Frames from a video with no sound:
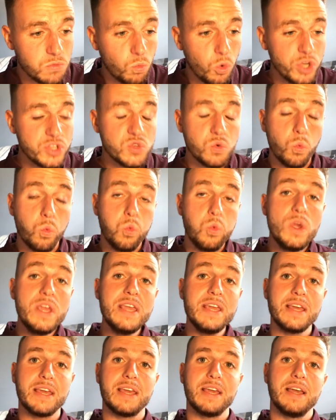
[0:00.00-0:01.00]
What's
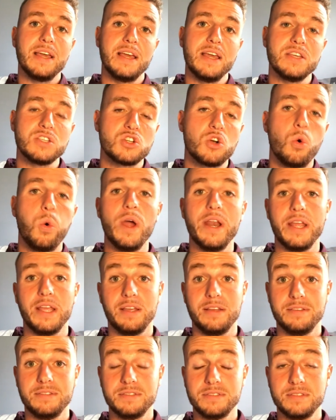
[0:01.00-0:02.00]
weak is quitting.
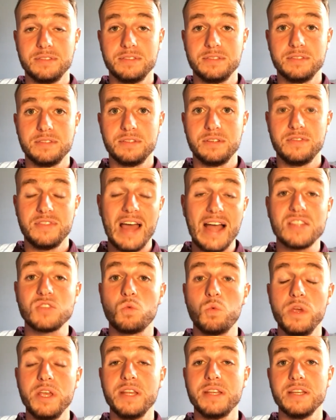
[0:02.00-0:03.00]

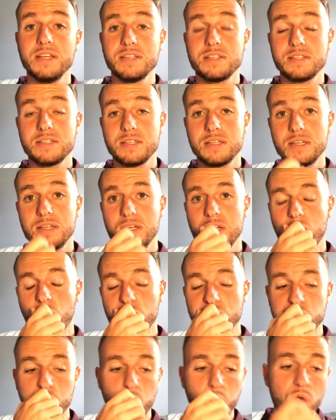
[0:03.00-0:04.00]
That's weakness.
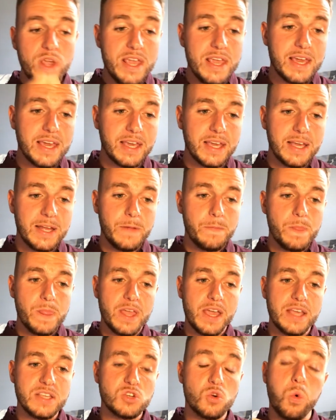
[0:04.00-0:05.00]
What's weak
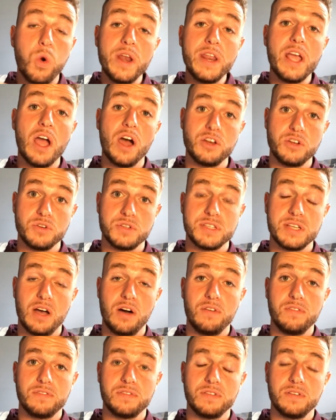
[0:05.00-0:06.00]
is quitting on
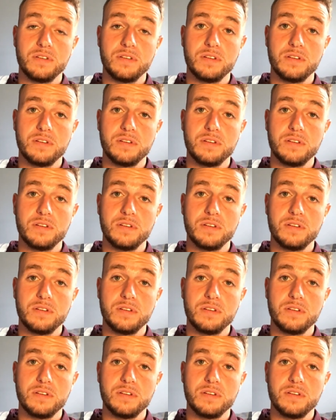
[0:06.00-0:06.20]
yourself.